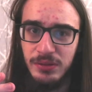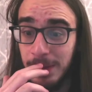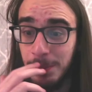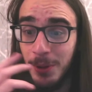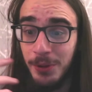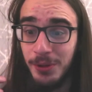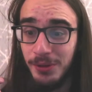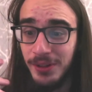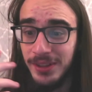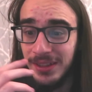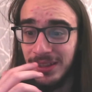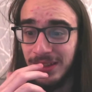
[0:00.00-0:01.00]
It's
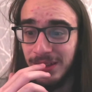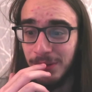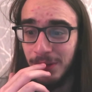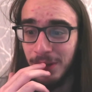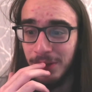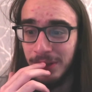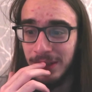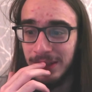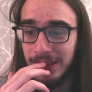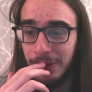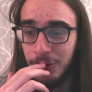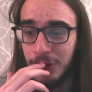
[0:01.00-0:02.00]
ponderous and doesn't do a lot to
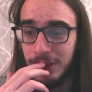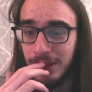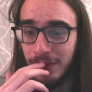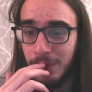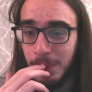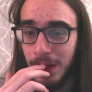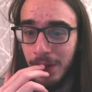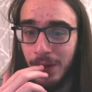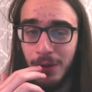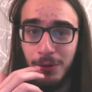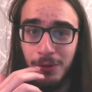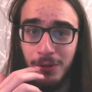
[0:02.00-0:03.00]
distinguish itself from other
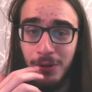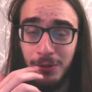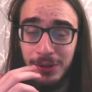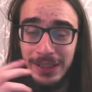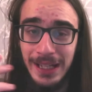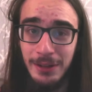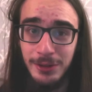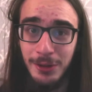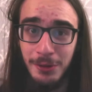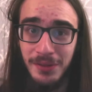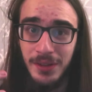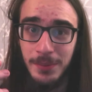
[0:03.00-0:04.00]
haunted house
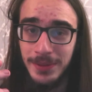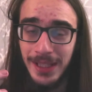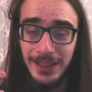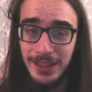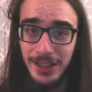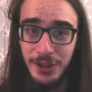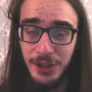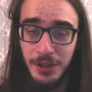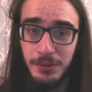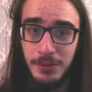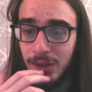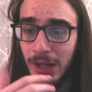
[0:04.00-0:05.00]
horror films. That's the
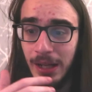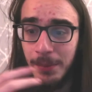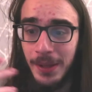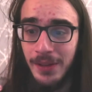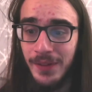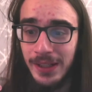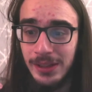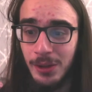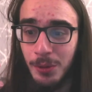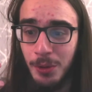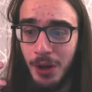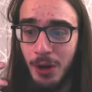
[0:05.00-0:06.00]
issue. It's not helped by the fact that
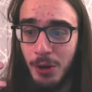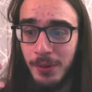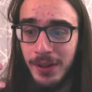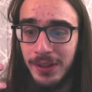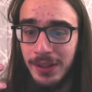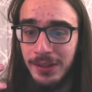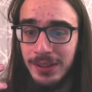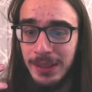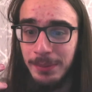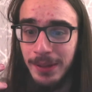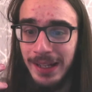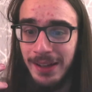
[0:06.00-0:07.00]
all the horror that you see
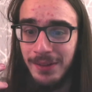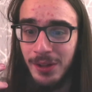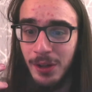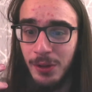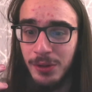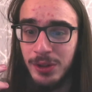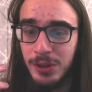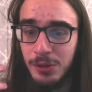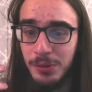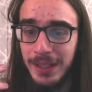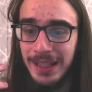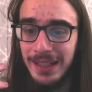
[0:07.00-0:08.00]
play out on
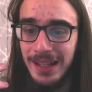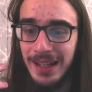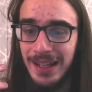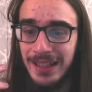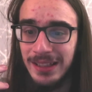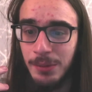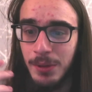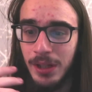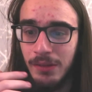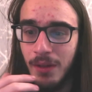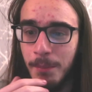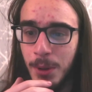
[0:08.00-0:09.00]
screen is the
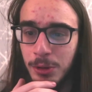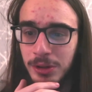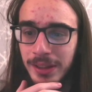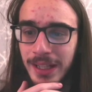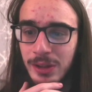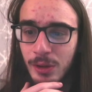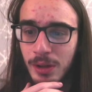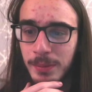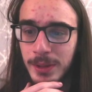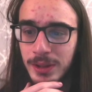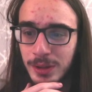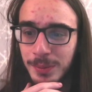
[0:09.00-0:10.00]
work of a mostly
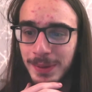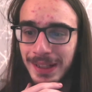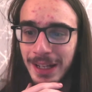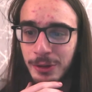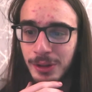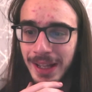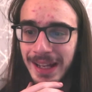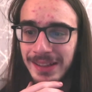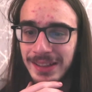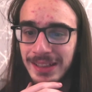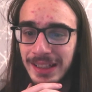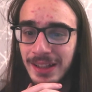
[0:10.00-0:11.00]
anonymous supernatural
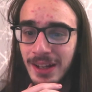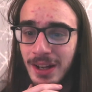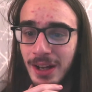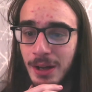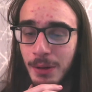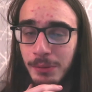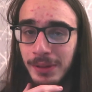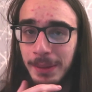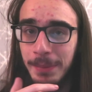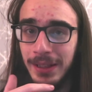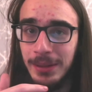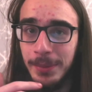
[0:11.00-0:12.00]
entity who only
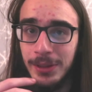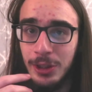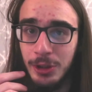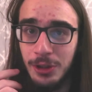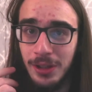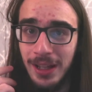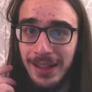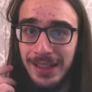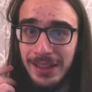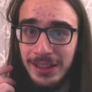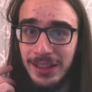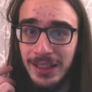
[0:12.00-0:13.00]
picks up additional
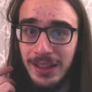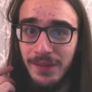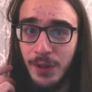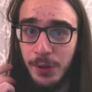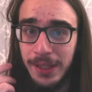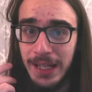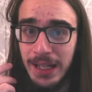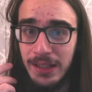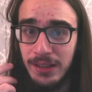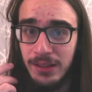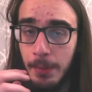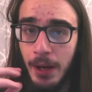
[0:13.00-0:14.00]
identity at the very
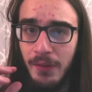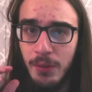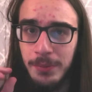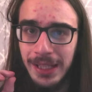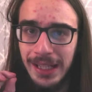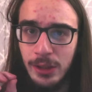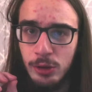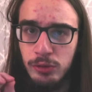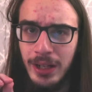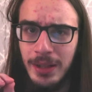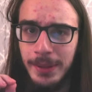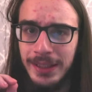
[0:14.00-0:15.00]
end. Apart from the
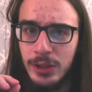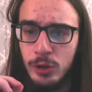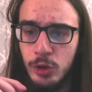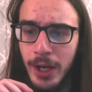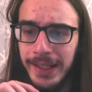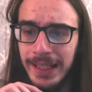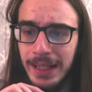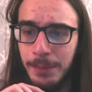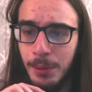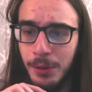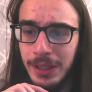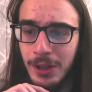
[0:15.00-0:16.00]
incredibly striking
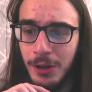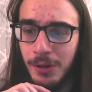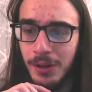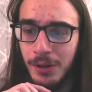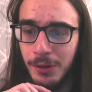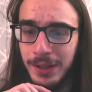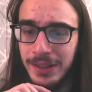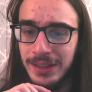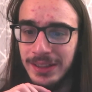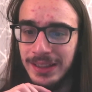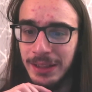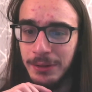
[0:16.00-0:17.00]
body
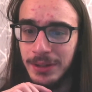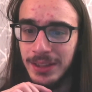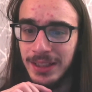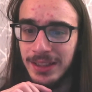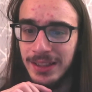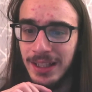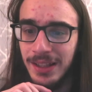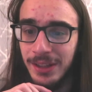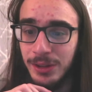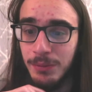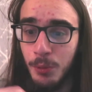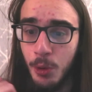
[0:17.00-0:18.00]
horror-oriented sequences that
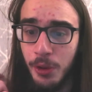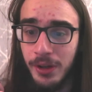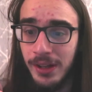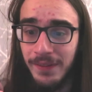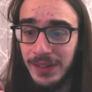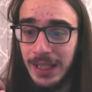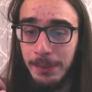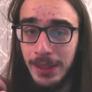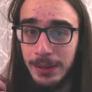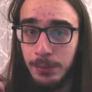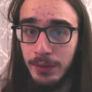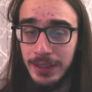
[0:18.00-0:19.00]
do more than enough to keep
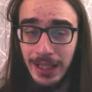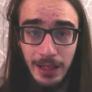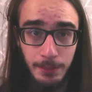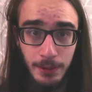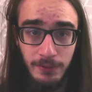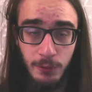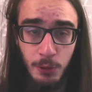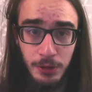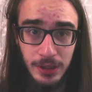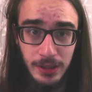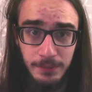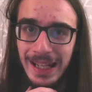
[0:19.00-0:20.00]
this movie's head above
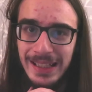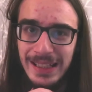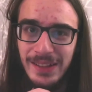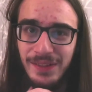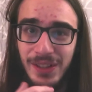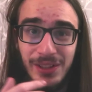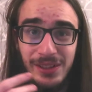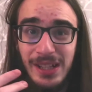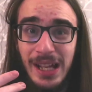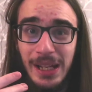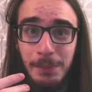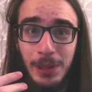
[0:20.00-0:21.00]
water, it did feel
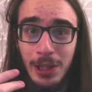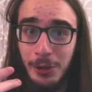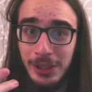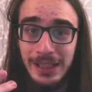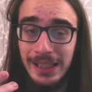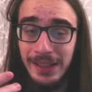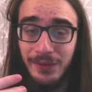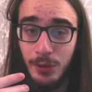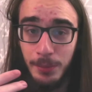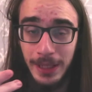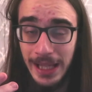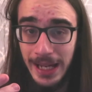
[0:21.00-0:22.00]
kind of ploddingly
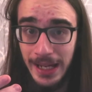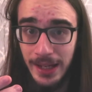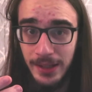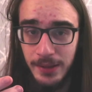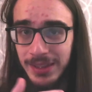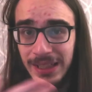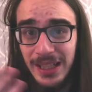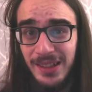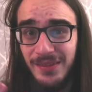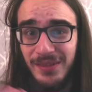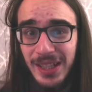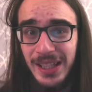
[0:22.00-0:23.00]
formulaic.
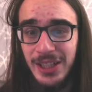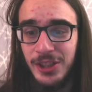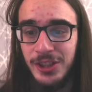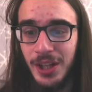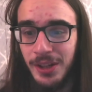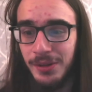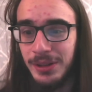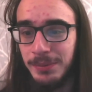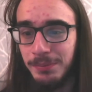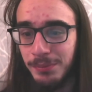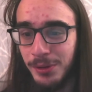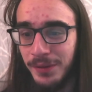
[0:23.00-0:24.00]
Still, at least Shudder is
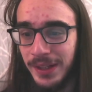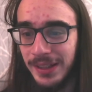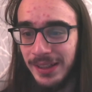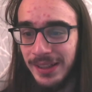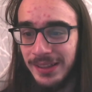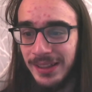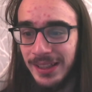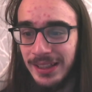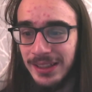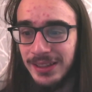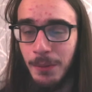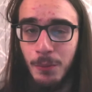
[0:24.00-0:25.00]
proving that it's at
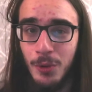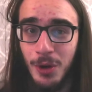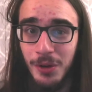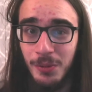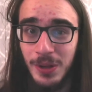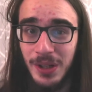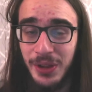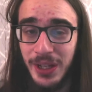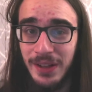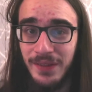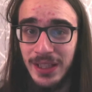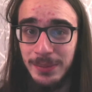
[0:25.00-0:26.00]
least somewhat worth the
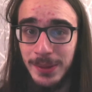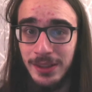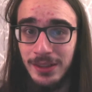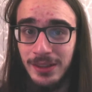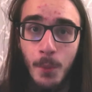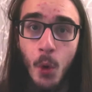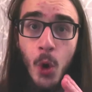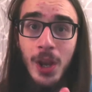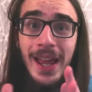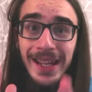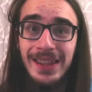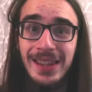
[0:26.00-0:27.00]
investment. More
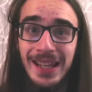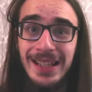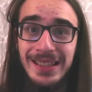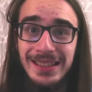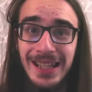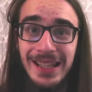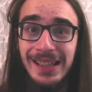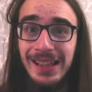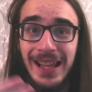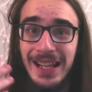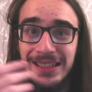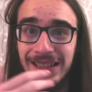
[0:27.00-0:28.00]
like this and
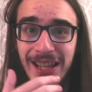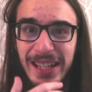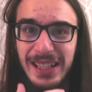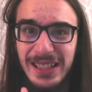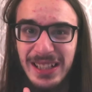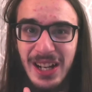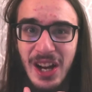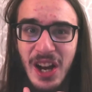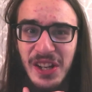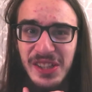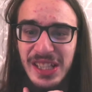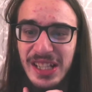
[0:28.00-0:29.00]
less like
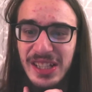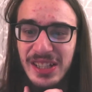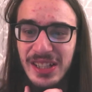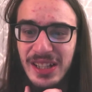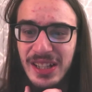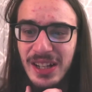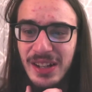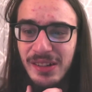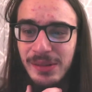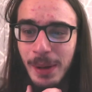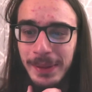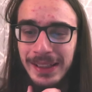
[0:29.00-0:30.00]
Hunted.
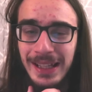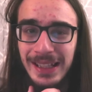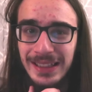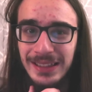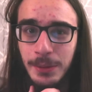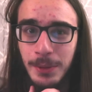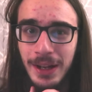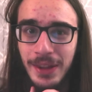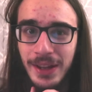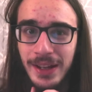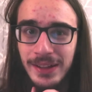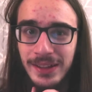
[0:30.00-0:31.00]
We might be getting somewhere
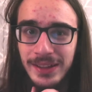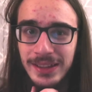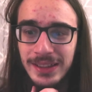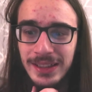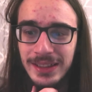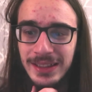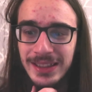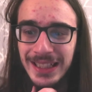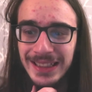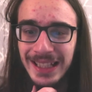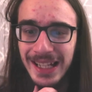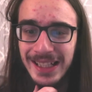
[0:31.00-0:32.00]
then. This is a
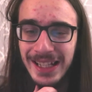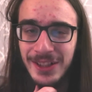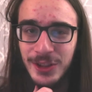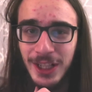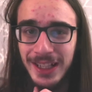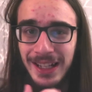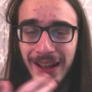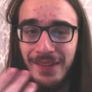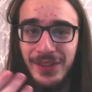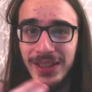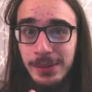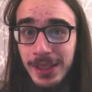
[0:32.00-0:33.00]
6 out of 10. Check it out
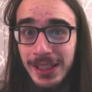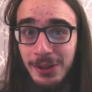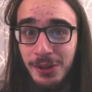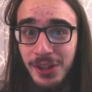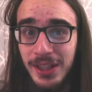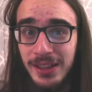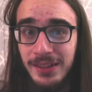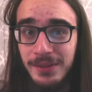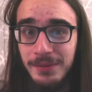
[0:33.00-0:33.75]
if it seems like your thing.